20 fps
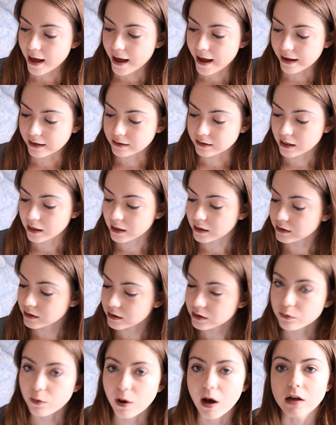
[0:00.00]
essays
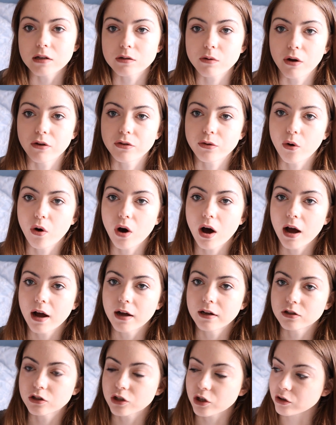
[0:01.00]
as well, so I thought
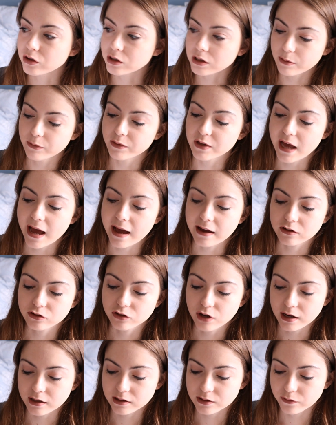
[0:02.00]
I'd show you some of the
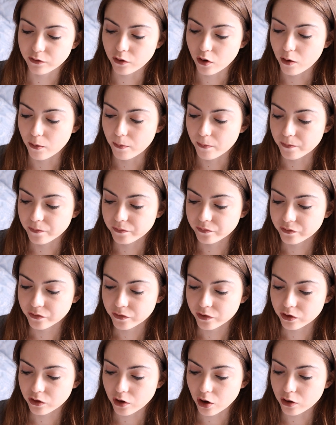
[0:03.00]
extracts from
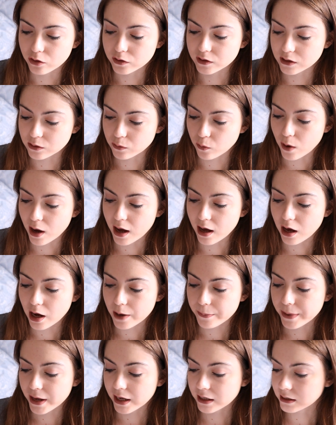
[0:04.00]
those as well.
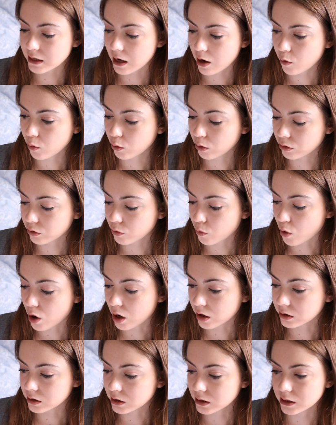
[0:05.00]
I picked out all of the
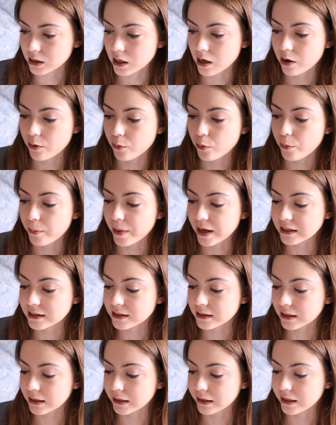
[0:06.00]
ones that were
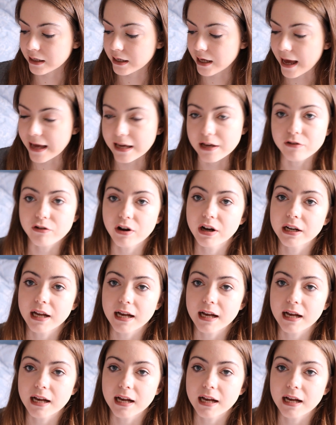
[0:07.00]
basically A grade